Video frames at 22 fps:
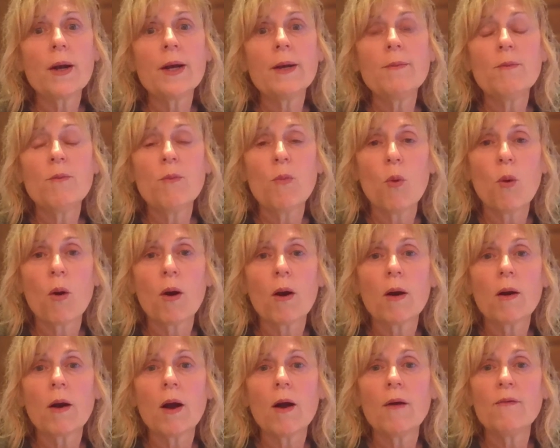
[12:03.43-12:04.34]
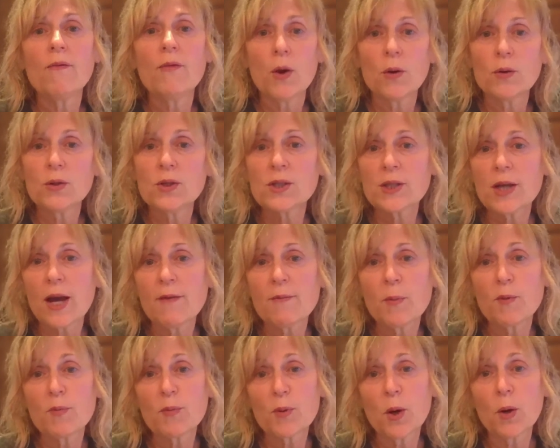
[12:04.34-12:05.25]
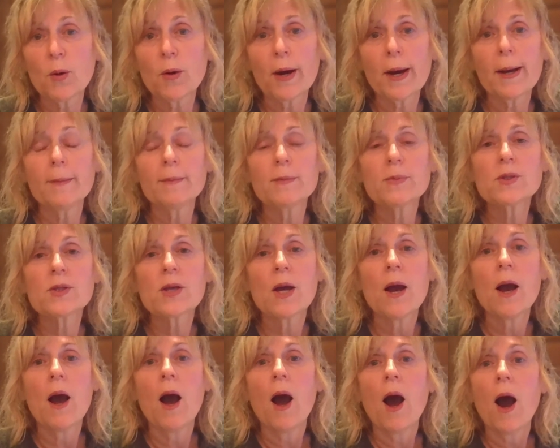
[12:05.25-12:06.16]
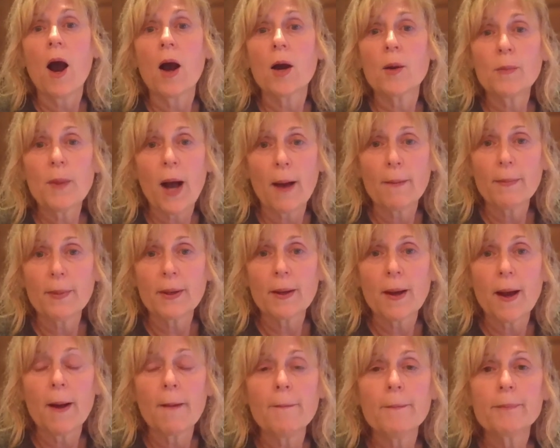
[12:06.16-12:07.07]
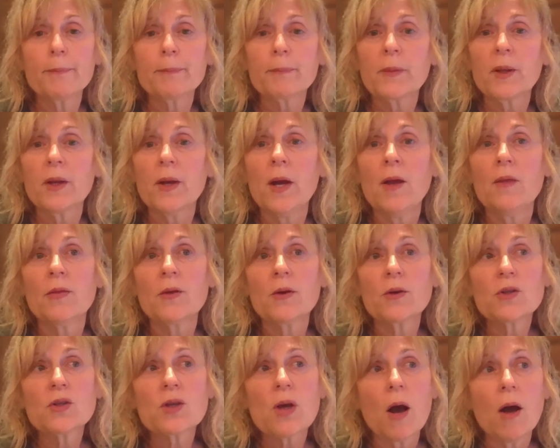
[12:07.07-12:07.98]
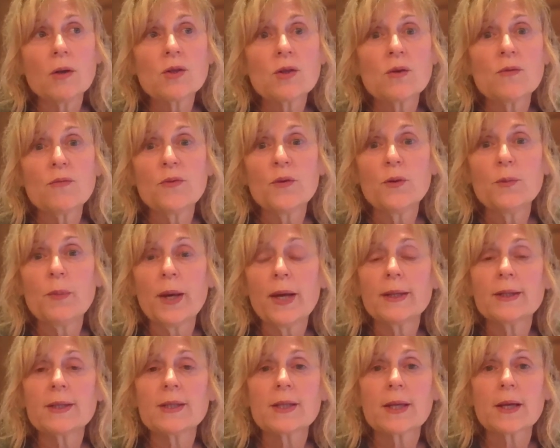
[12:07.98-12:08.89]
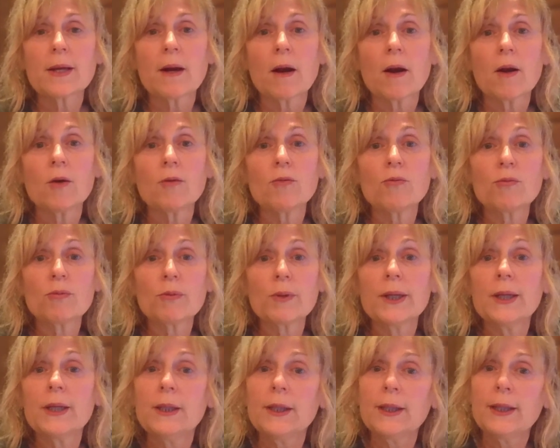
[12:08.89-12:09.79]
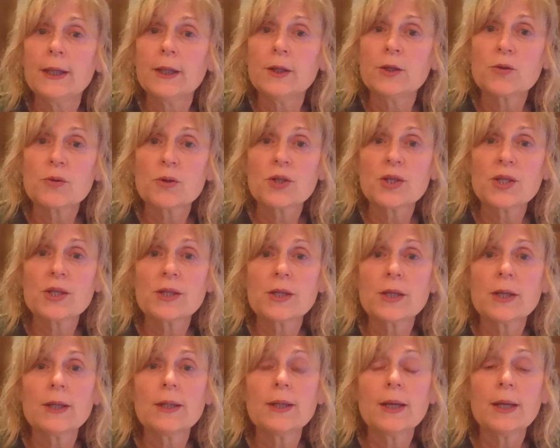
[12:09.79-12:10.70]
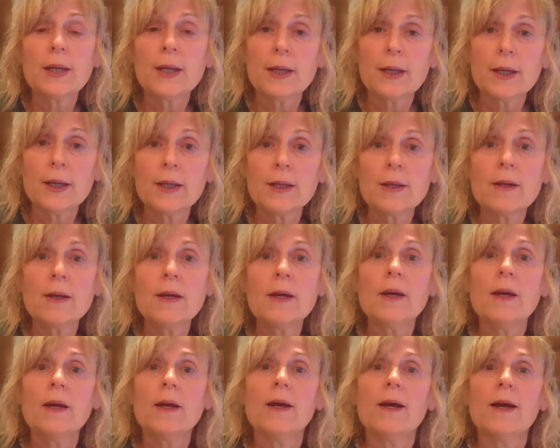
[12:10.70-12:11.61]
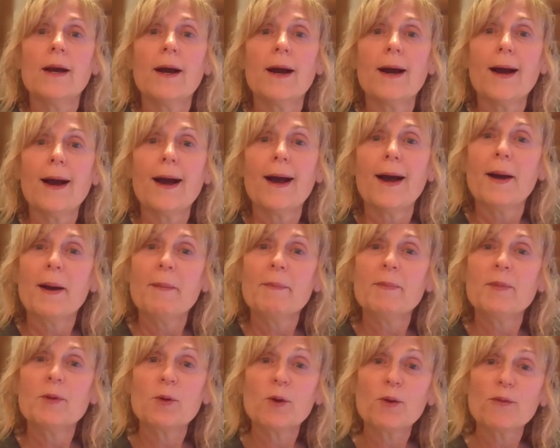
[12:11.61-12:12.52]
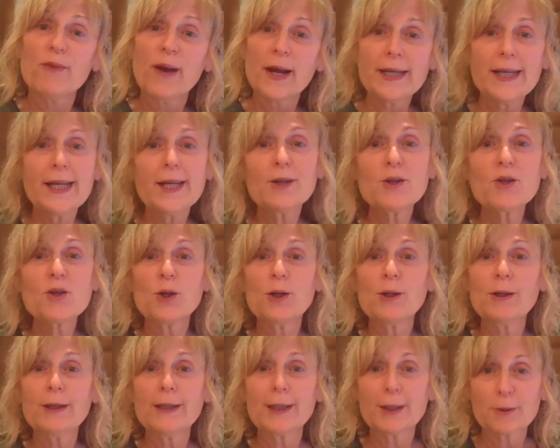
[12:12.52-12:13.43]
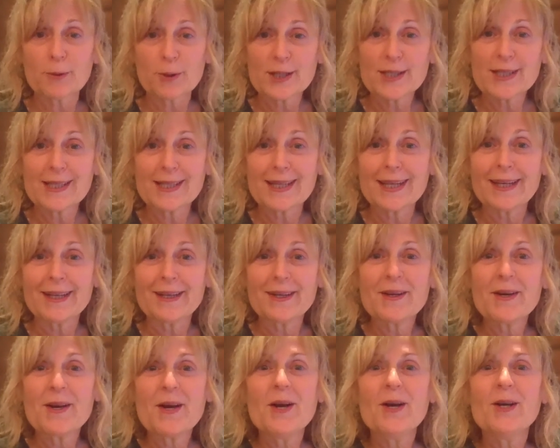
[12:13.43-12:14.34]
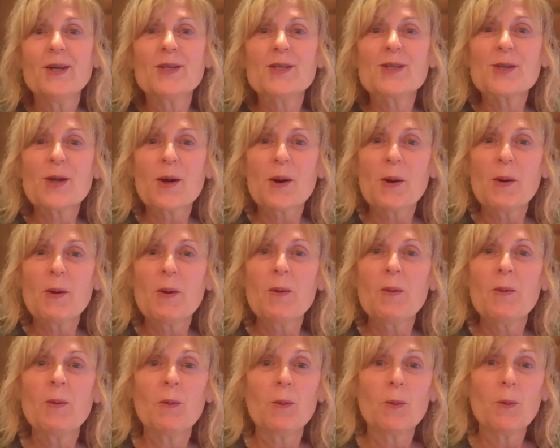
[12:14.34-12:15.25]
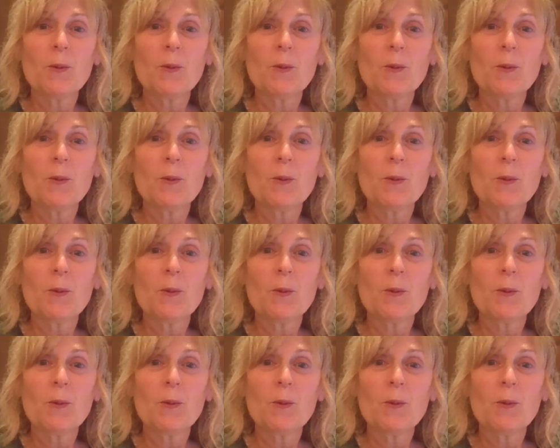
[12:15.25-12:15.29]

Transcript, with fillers: and more of those type of programs are popping up there's also food banks that are really interested in um, your financial literacy. So,